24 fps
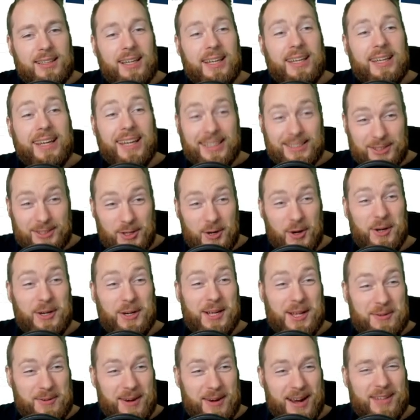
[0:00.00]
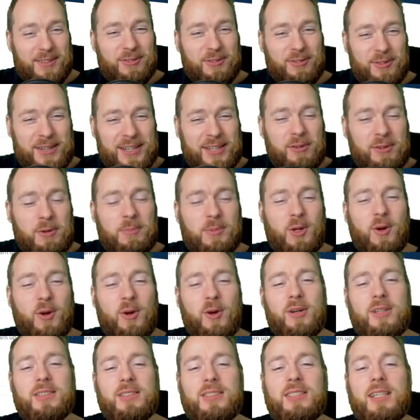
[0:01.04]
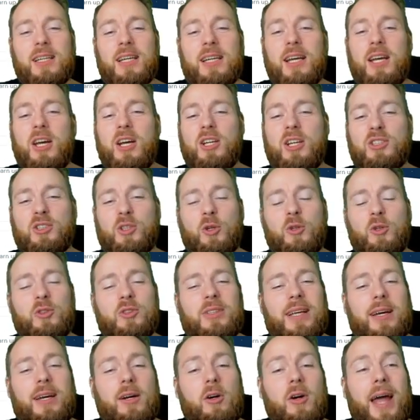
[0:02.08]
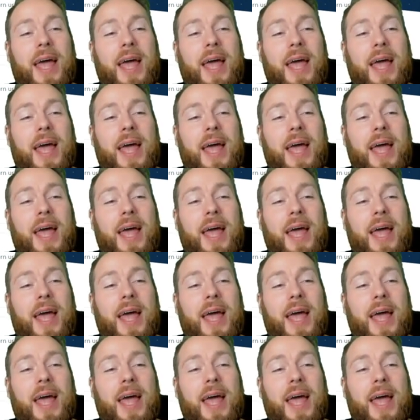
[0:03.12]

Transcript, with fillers: Yes, you heard that right. Free cryptocurrency. So they're